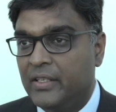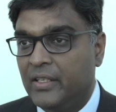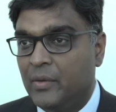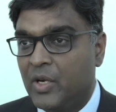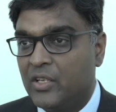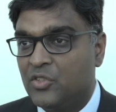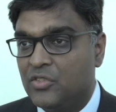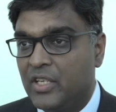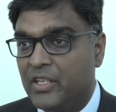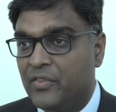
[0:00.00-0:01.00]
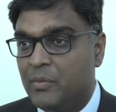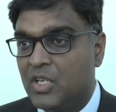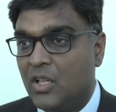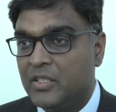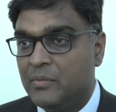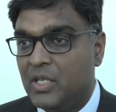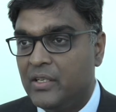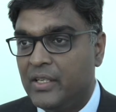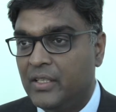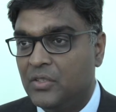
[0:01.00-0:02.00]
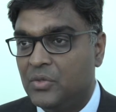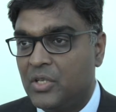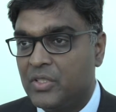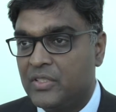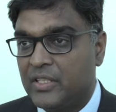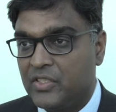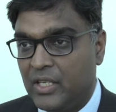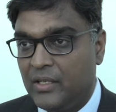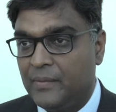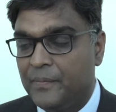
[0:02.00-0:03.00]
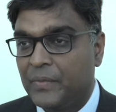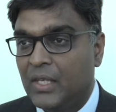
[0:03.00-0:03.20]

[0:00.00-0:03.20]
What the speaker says: the American Society of Hematology meeting in 2016.